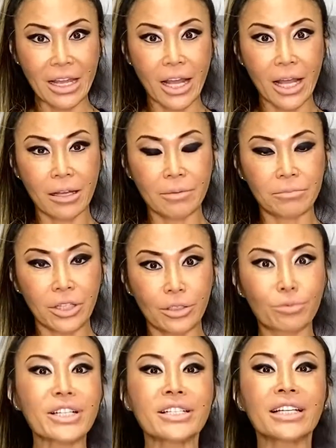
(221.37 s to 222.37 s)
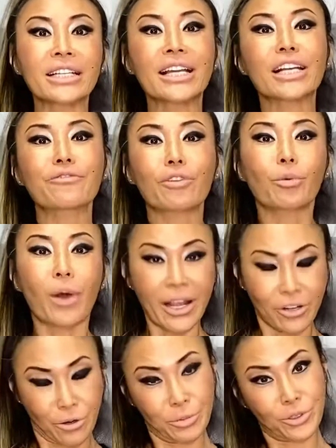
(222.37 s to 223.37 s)
The reason they test for Y
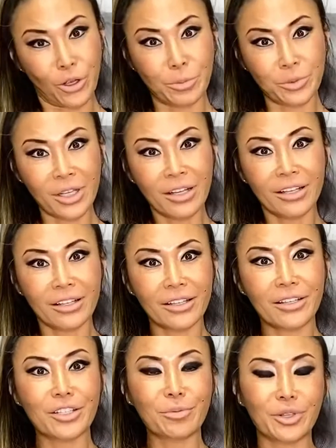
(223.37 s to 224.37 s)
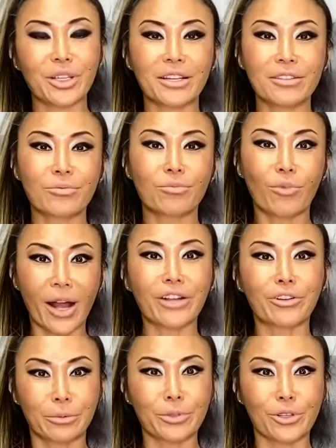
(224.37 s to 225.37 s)
chromosomes is because Y
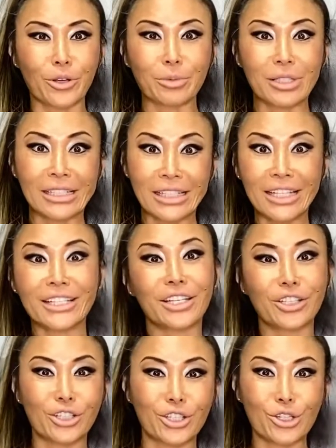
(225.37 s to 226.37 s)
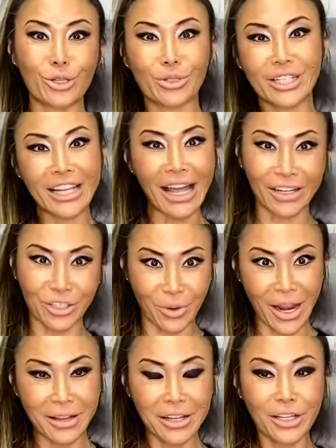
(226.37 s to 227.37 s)
chromosomes is easy to detect,
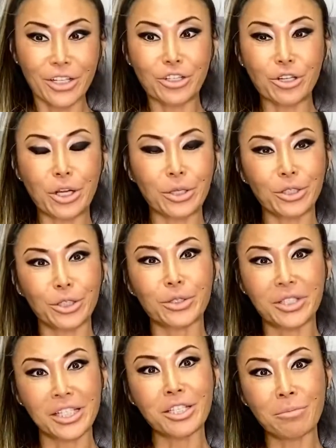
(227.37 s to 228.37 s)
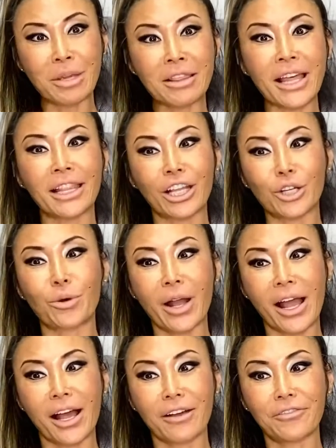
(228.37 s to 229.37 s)
right? Doesn't mean that they don't
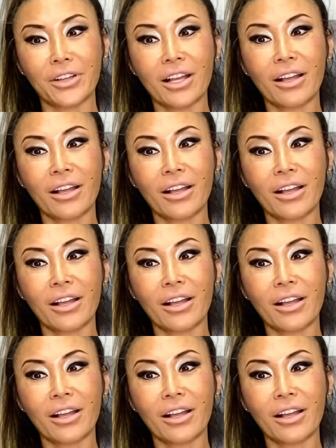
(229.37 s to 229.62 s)
have